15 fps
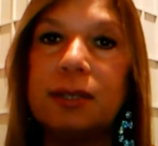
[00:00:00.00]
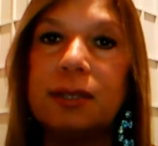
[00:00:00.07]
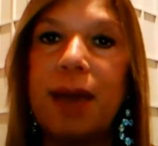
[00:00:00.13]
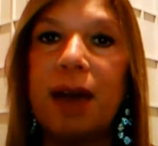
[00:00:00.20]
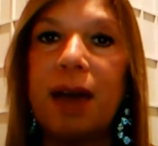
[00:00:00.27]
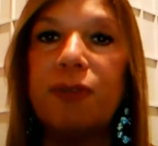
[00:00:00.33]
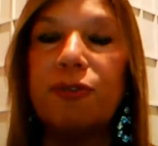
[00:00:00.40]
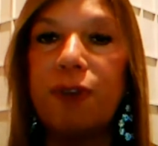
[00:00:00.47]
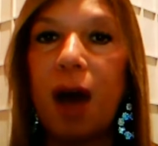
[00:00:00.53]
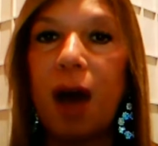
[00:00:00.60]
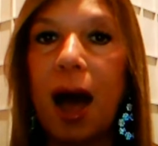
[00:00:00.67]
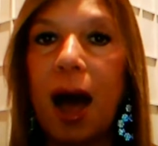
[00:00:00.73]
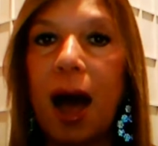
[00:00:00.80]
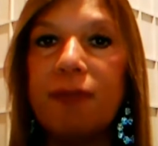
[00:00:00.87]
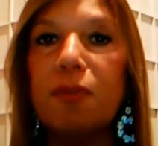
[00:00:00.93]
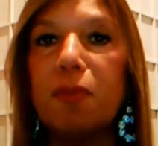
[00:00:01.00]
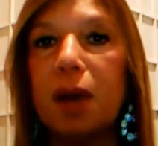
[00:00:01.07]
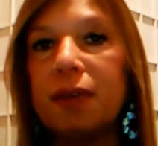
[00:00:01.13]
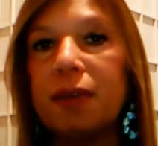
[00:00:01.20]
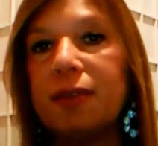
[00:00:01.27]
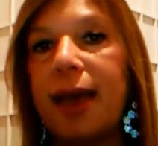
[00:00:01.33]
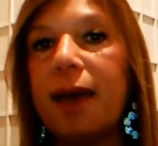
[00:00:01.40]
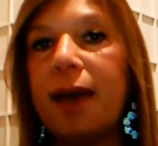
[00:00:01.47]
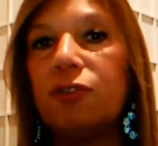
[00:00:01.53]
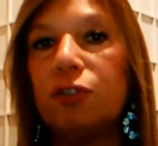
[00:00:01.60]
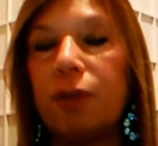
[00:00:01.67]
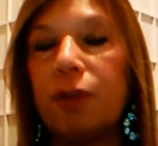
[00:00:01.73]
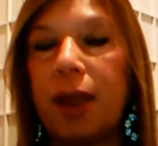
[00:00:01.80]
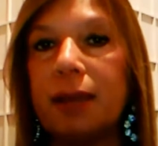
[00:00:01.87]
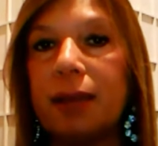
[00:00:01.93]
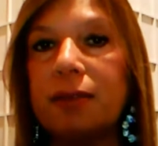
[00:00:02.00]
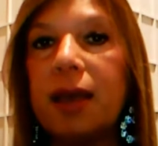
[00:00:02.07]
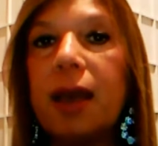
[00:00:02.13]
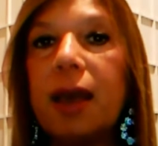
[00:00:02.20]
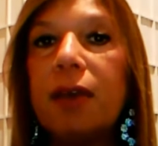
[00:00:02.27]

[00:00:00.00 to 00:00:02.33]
It's about 5 must-have traits